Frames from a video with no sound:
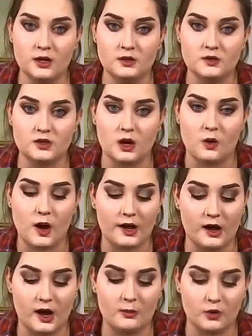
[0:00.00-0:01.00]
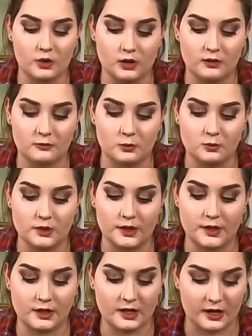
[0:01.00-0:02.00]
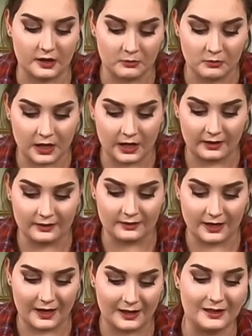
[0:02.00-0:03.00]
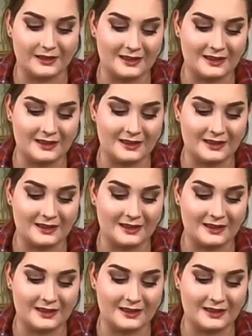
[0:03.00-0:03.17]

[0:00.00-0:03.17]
So I got more comfortable with it. I combated that